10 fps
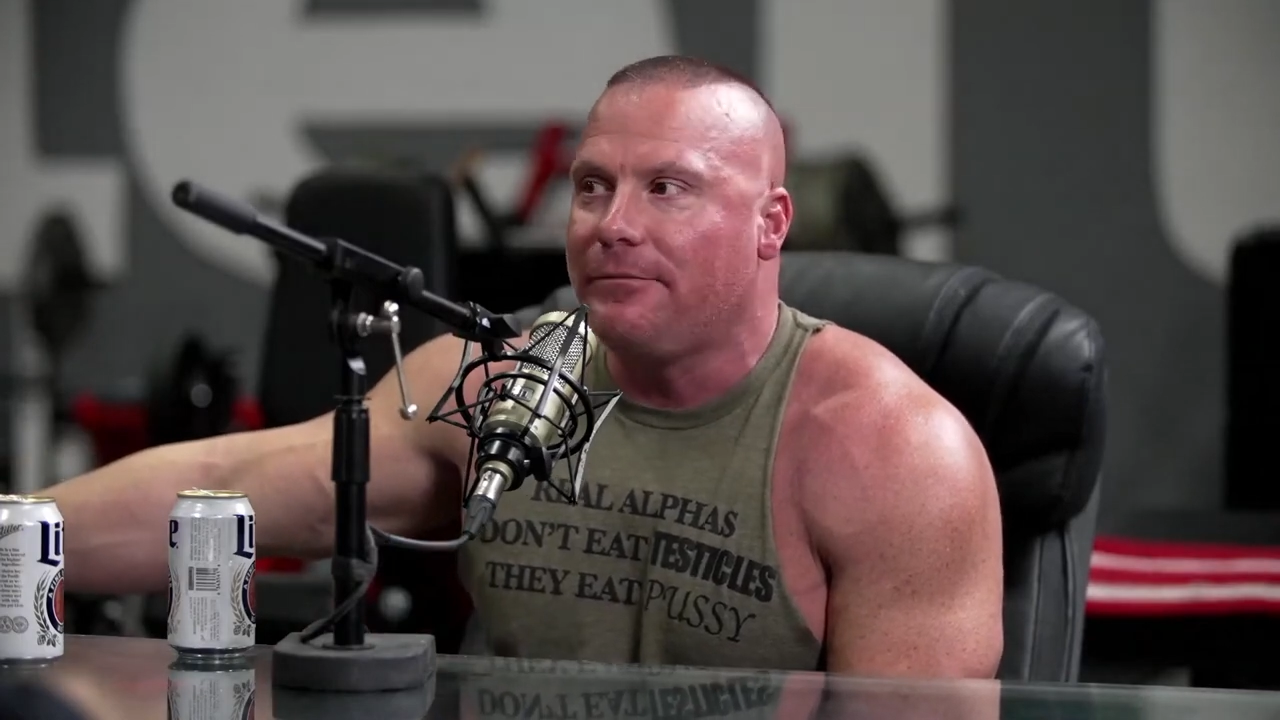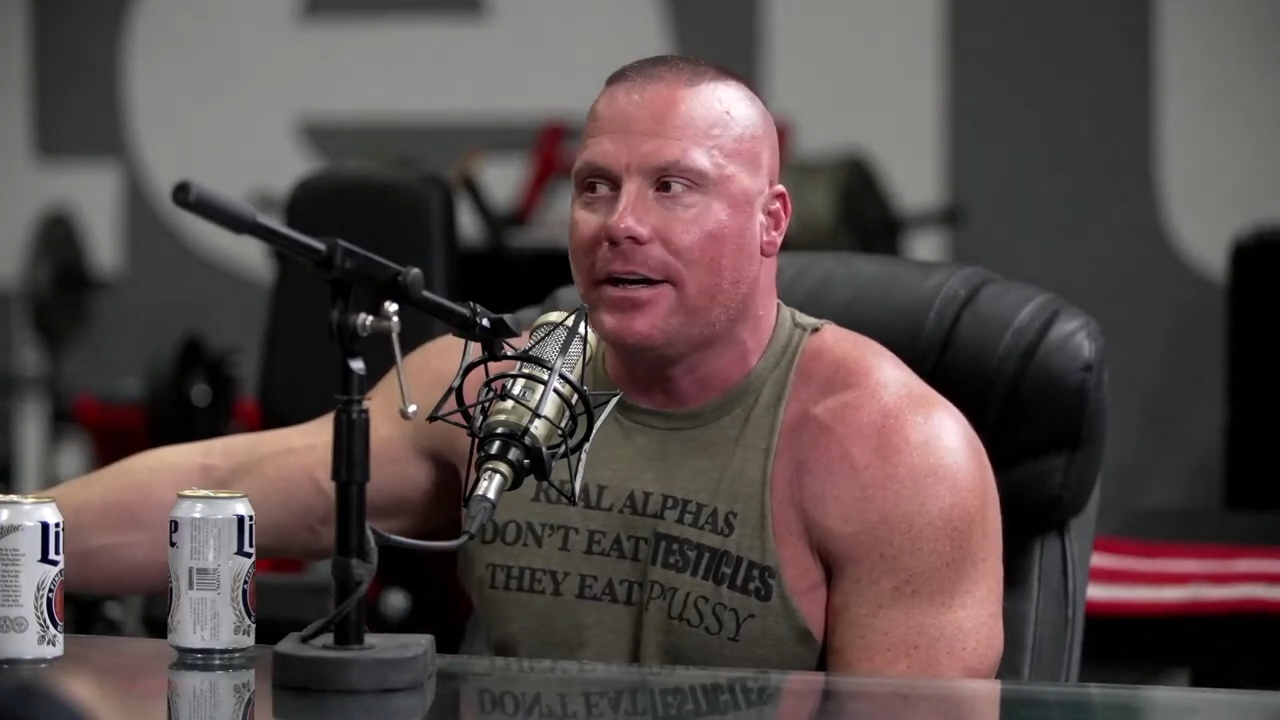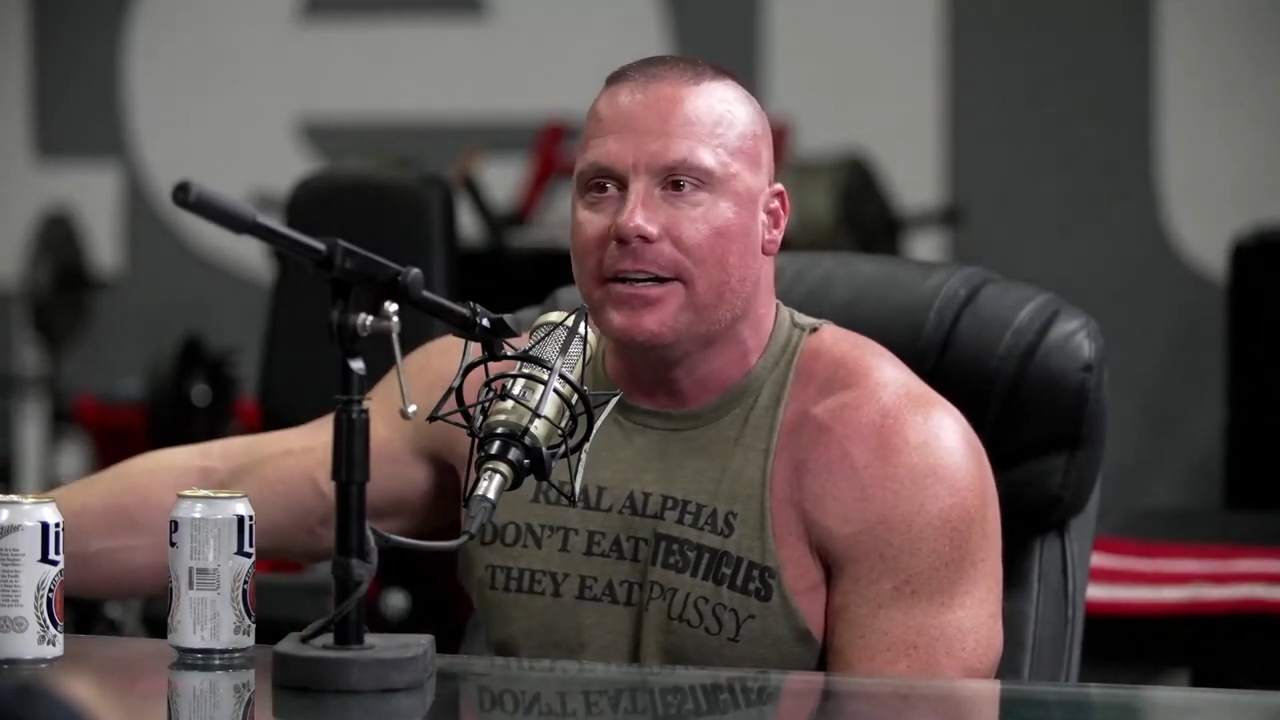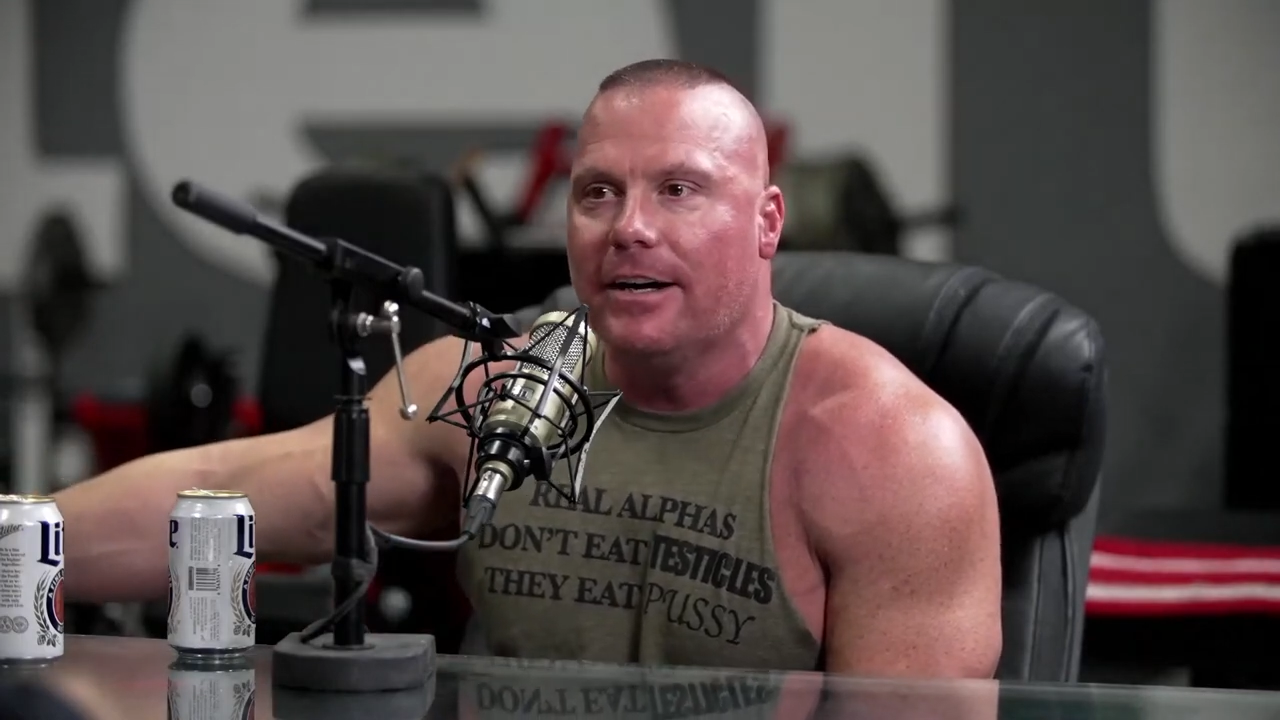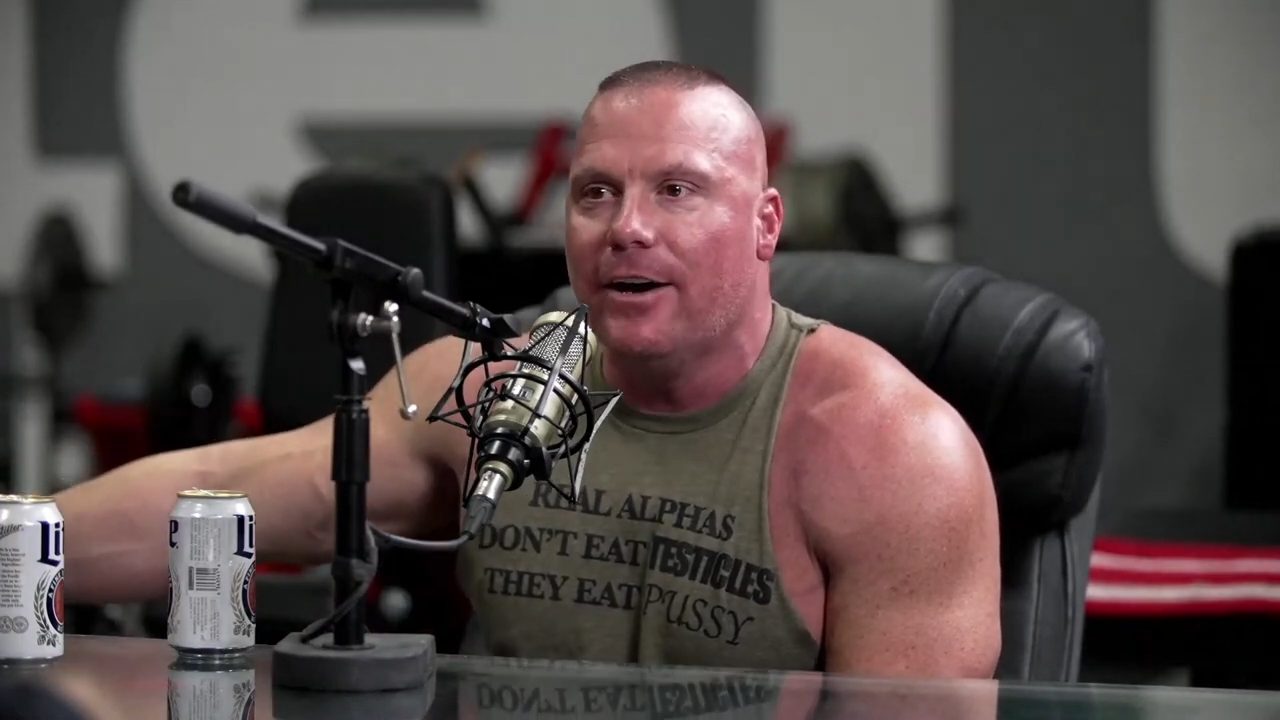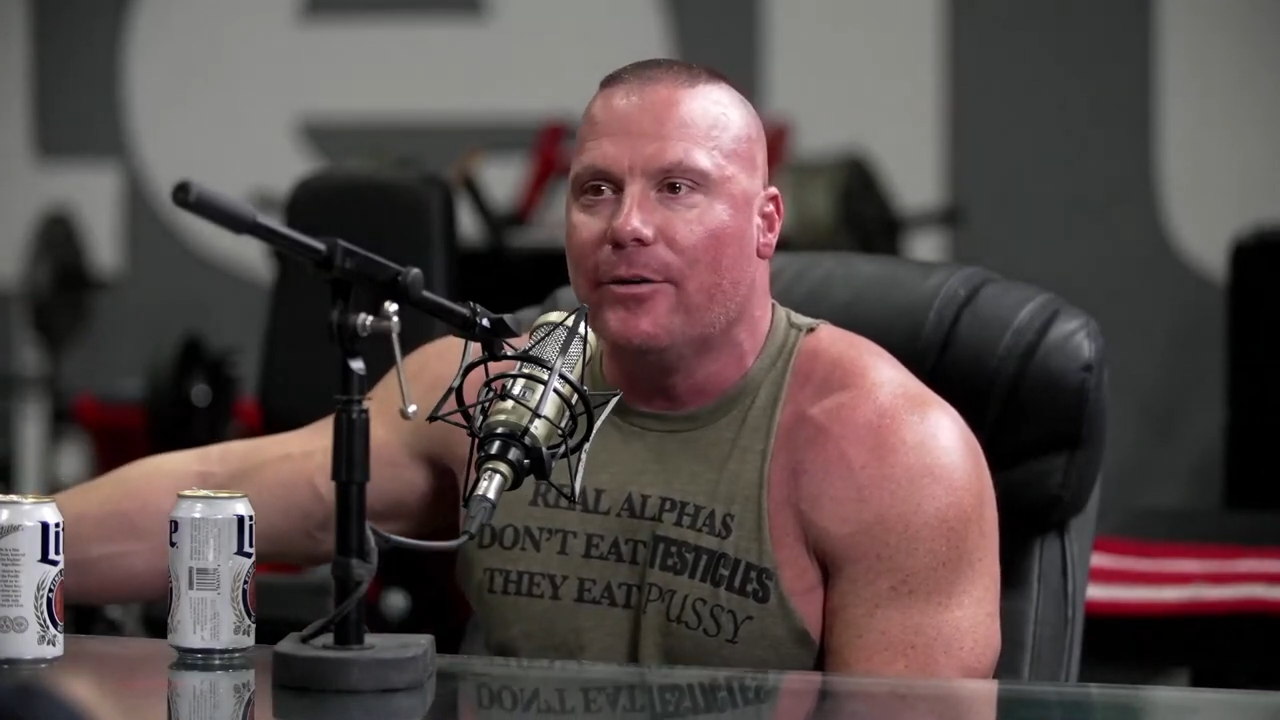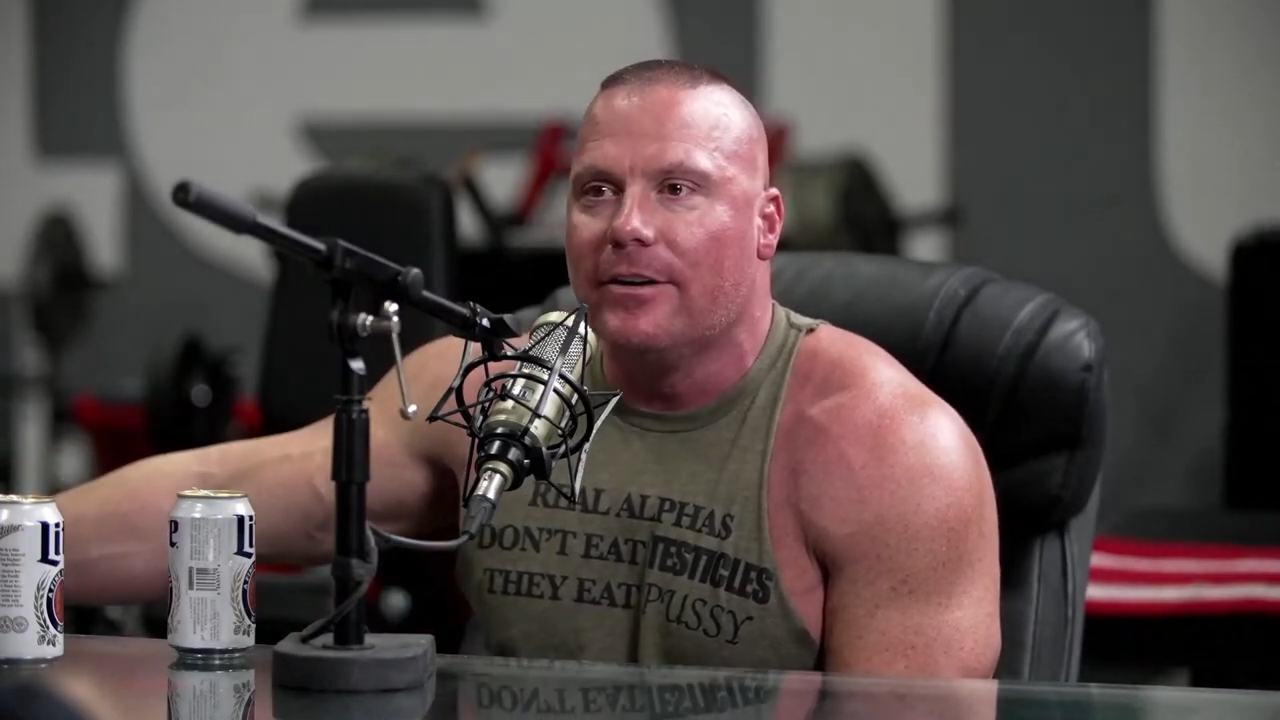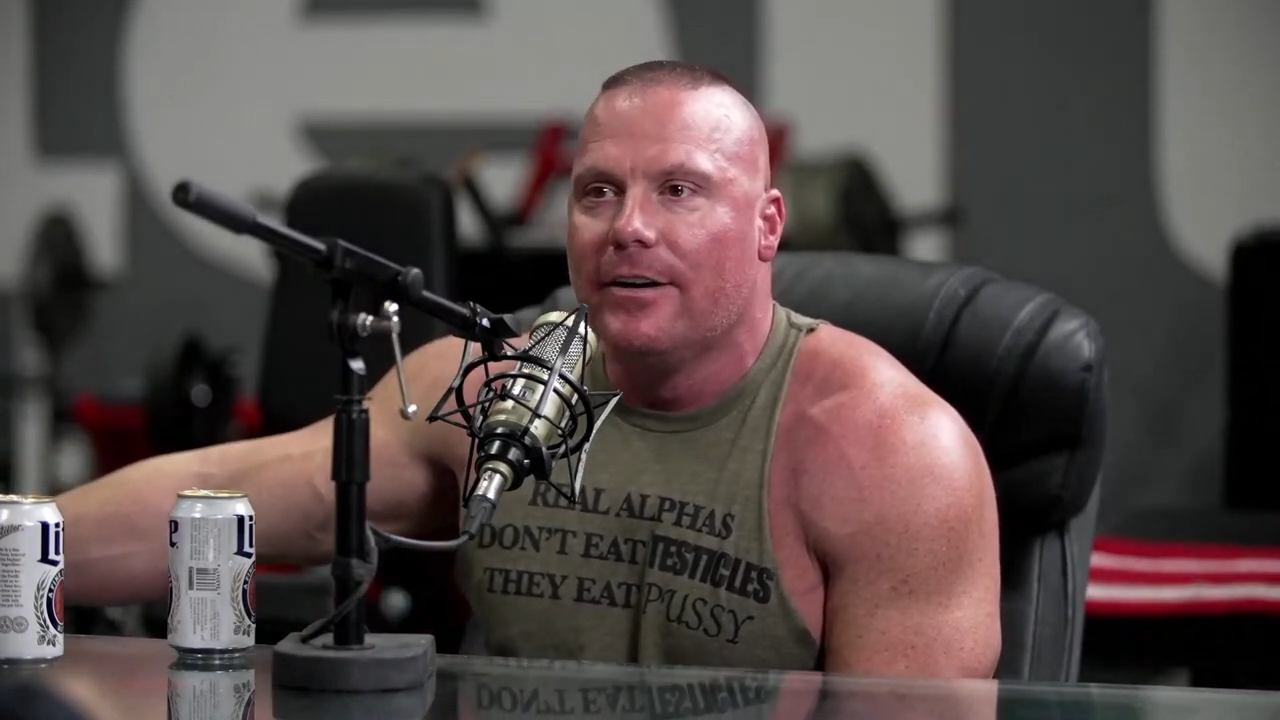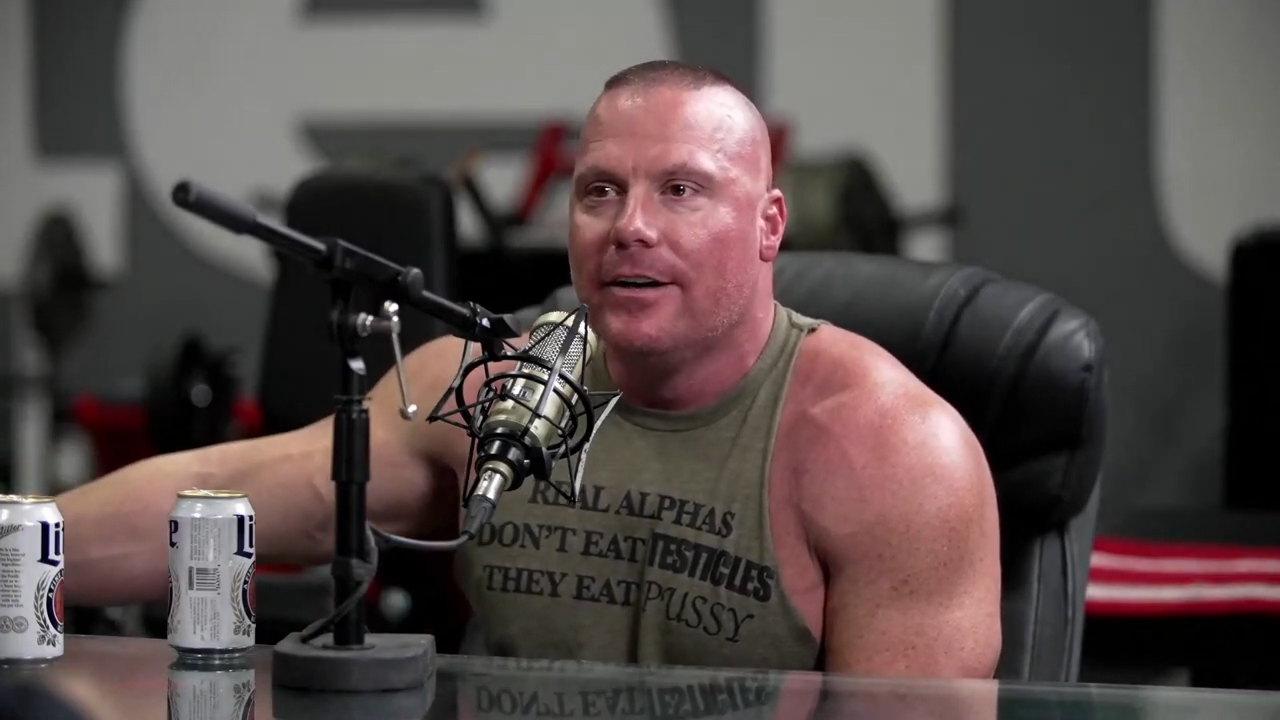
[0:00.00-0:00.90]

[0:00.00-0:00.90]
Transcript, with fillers: fucking goat.